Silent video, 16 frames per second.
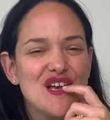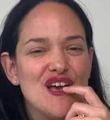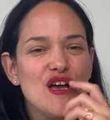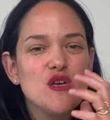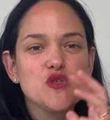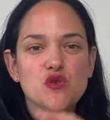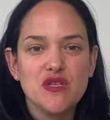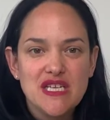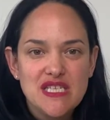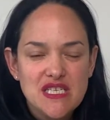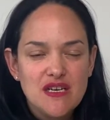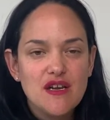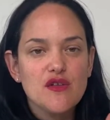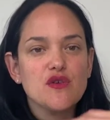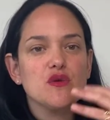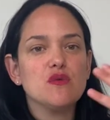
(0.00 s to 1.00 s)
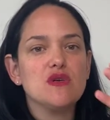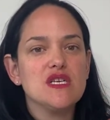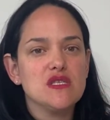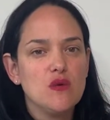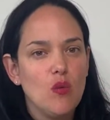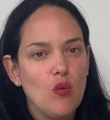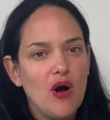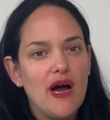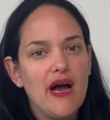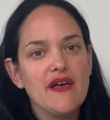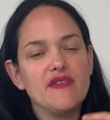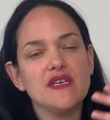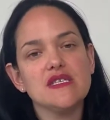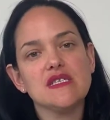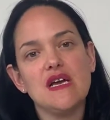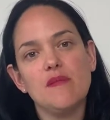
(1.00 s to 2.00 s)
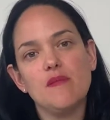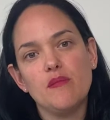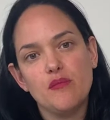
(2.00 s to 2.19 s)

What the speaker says: So that's another reason why this